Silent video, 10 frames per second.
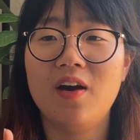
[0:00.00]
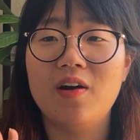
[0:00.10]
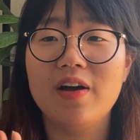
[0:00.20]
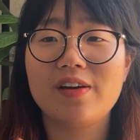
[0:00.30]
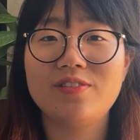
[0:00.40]

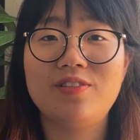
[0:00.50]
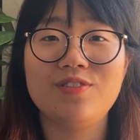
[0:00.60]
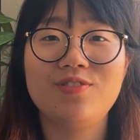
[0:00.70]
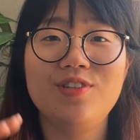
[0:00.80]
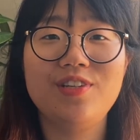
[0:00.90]
I got
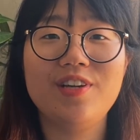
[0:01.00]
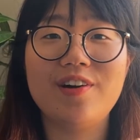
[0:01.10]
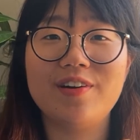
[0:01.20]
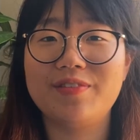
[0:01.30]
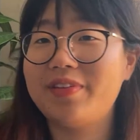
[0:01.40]
this new
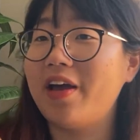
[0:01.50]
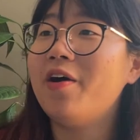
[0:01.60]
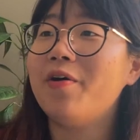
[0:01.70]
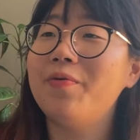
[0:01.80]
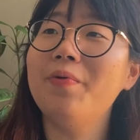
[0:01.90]
yarn, I'm like,
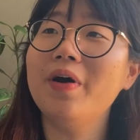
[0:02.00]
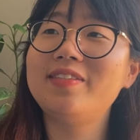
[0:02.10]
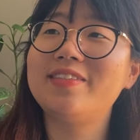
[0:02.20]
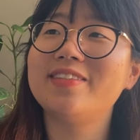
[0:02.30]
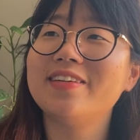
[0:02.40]

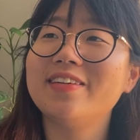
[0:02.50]
what?